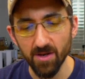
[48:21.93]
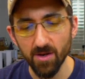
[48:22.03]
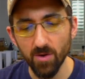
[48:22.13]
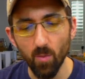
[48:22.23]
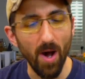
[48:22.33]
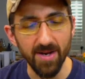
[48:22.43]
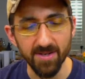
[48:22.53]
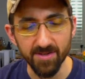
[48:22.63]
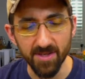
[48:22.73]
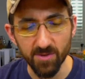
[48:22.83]
Why does
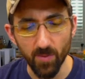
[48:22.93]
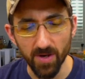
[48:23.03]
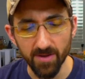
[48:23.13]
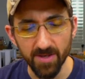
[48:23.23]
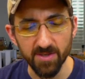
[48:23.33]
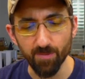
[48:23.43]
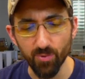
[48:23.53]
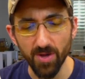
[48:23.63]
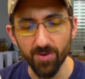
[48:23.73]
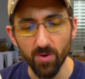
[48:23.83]
this one, this
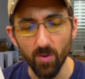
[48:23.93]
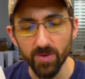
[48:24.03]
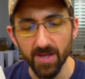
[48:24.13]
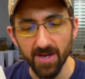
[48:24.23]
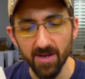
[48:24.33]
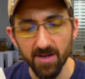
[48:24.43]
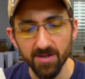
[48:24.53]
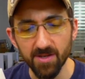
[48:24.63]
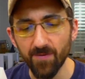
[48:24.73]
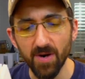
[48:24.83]
brother only,
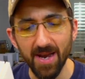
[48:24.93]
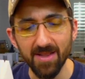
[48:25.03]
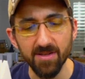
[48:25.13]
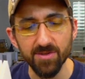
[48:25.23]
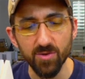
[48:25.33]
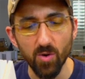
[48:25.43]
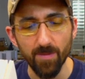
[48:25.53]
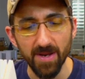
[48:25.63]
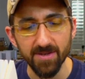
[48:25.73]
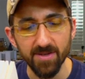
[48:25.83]
suffer endless
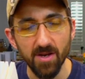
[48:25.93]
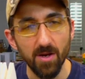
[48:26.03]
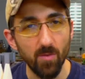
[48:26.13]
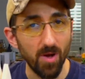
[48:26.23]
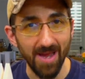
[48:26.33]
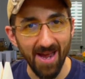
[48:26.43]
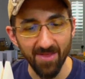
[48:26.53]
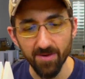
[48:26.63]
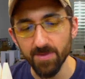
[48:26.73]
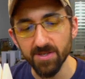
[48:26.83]
torment, while
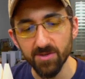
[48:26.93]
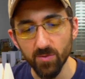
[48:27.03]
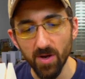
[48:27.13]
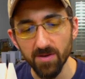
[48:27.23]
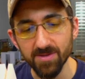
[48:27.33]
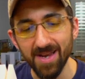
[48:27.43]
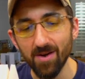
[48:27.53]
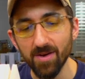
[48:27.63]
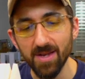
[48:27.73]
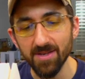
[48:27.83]
Athamas dwells
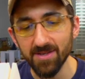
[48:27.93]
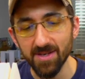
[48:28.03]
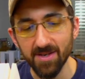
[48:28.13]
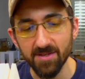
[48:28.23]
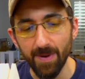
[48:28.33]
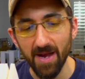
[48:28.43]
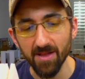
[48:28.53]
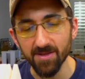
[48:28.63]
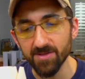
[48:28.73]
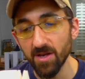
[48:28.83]
arrogant in his
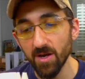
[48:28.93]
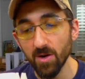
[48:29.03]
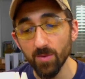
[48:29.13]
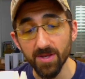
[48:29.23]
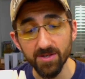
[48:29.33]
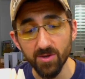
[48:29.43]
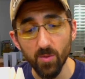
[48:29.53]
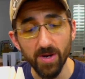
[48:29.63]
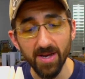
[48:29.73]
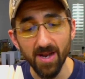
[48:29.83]
palace, with his
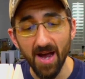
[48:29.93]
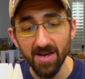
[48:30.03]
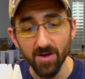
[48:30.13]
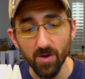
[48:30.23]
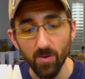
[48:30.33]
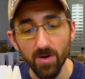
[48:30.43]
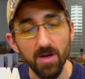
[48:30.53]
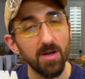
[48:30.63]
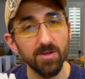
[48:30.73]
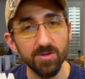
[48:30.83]
queen Ino,
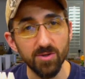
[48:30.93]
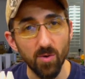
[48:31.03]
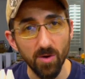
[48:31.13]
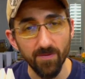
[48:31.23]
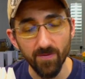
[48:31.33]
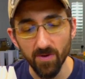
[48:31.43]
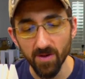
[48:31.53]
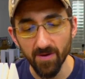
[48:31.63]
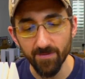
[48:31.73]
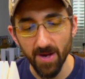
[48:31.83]
scornful
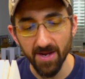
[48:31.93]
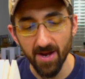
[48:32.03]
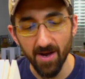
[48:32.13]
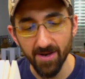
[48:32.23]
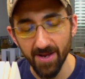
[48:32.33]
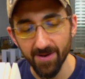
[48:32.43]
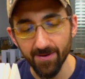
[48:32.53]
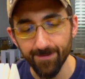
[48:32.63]
of my godhead?